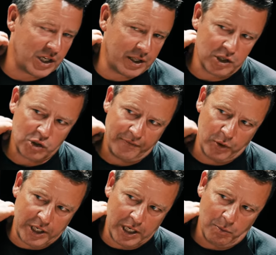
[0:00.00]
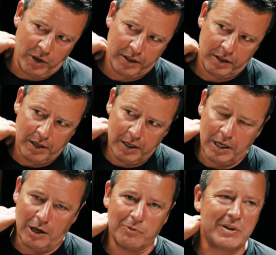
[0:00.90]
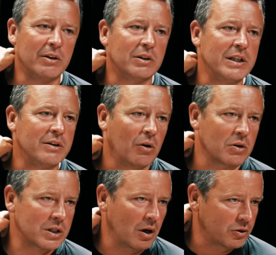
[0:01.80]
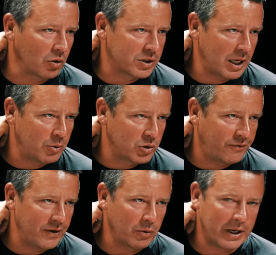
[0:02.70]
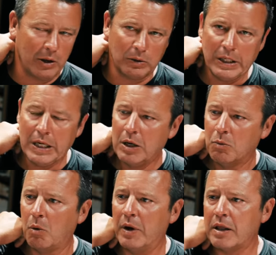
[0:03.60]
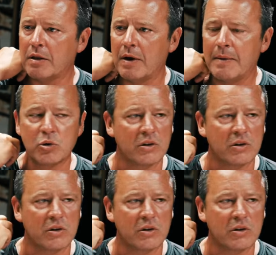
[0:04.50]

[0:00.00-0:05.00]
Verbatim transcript: say then, so if we're dealing with, you know, guilty dogs, are dogs able to feel guilt? Well, whether they're able